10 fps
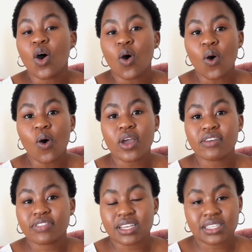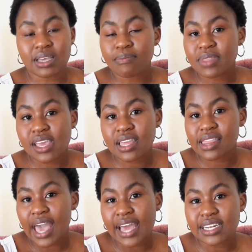or if there's something
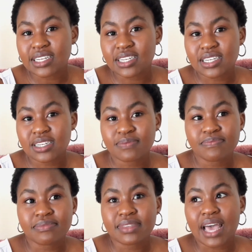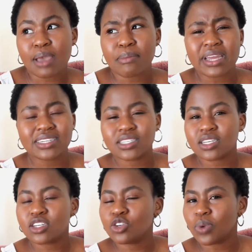that I
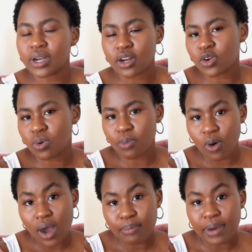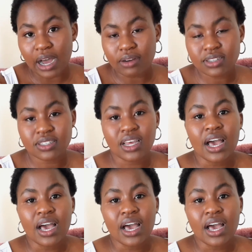mentioned you want to know more about.